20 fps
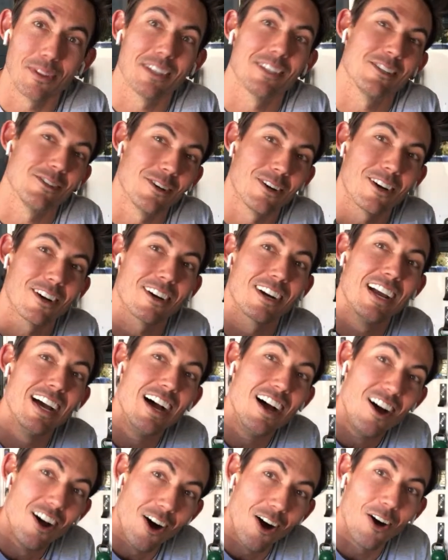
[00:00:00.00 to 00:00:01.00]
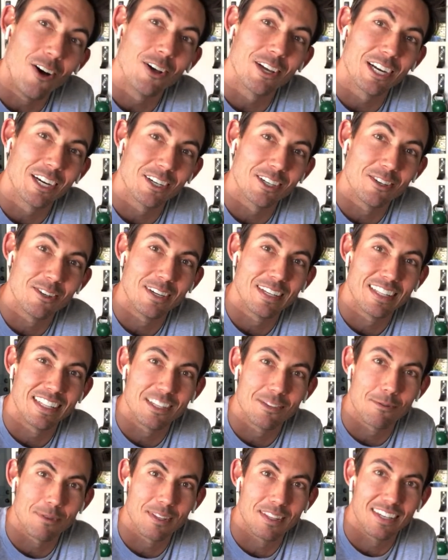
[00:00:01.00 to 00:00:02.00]
that you are all here doing
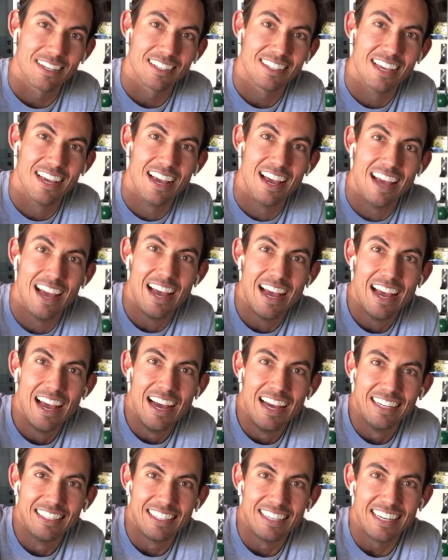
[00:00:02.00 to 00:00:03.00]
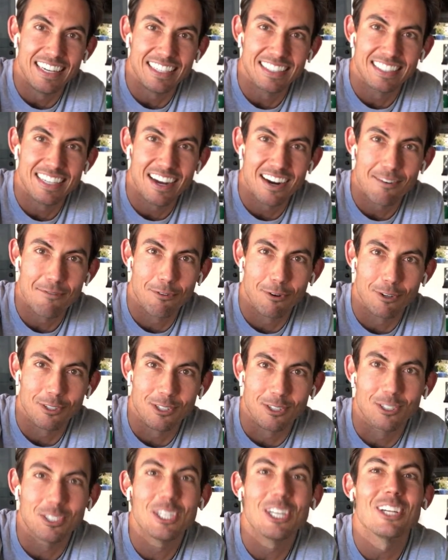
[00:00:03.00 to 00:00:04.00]
this with us. Denise,
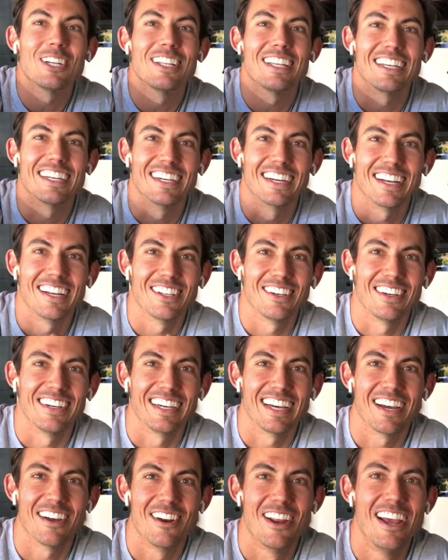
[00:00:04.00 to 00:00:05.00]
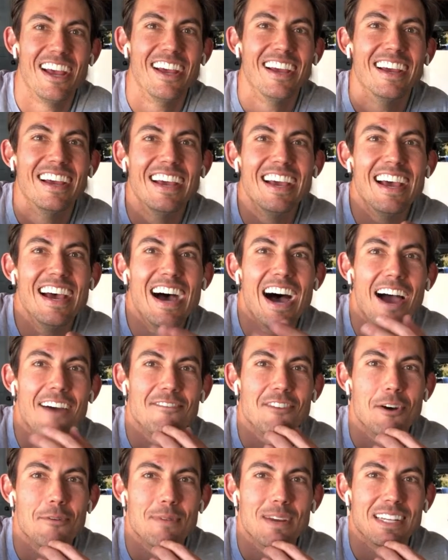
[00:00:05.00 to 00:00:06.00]
non-enforcer, cheerleader. Oh, well, I
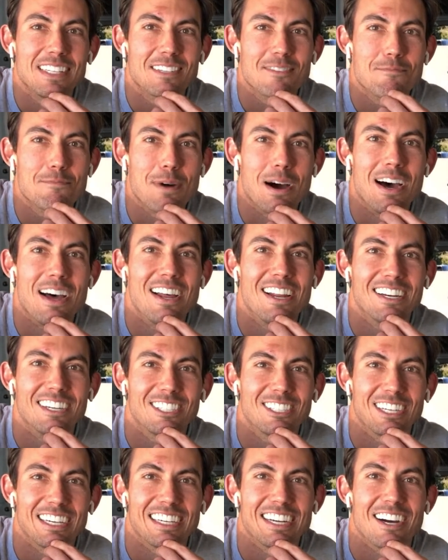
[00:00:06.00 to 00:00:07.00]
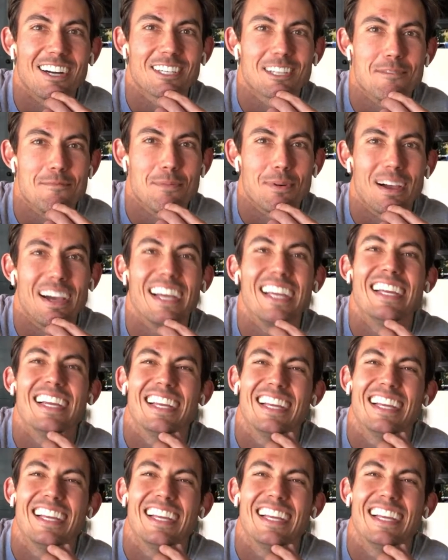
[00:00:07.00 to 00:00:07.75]
have no means of punishing non-compliance.